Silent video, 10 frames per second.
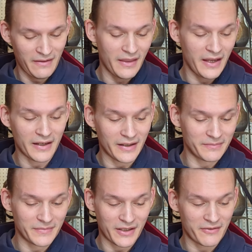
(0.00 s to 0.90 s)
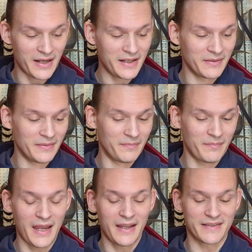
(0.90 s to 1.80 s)
they are great
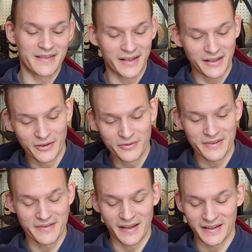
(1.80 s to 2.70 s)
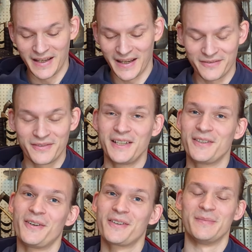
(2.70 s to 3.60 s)
pants. And I noticed that I hadn't really
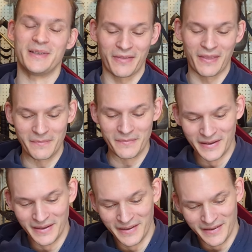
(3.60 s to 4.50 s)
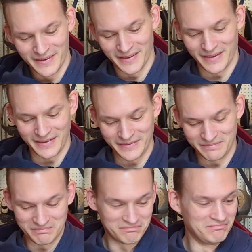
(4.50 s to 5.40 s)
talked about them
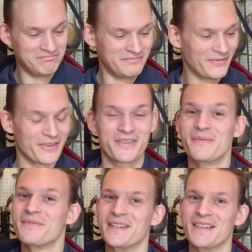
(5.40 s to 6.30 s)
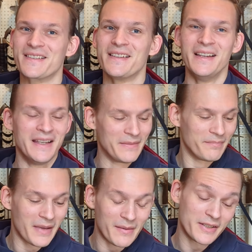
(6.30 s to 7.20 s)
for some reason.
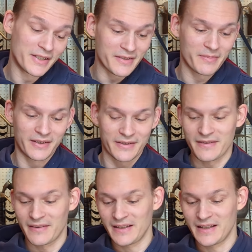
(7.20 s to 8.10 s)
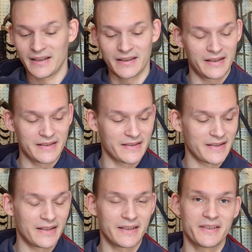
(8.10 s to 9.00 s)
Maybe just because they are, as I
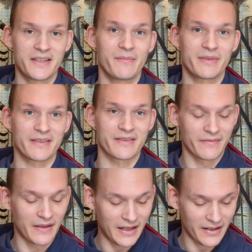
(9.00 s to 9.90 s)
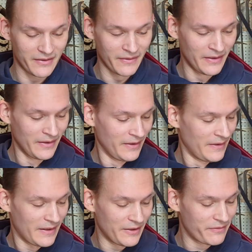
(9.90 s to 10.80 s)
said, hidden champions.
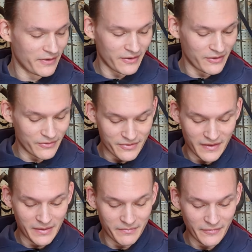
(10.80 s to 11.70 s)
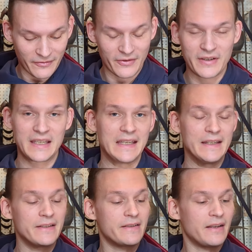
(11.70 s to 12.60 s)
I've used them for
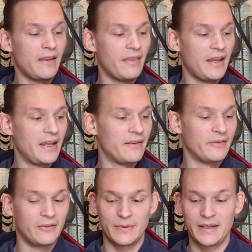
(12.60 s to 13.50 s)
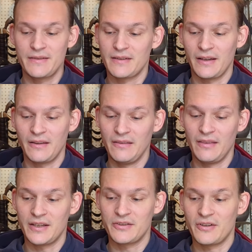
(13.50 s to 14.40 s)
years, and they have always done
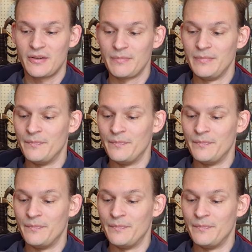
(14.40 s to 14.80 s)
their job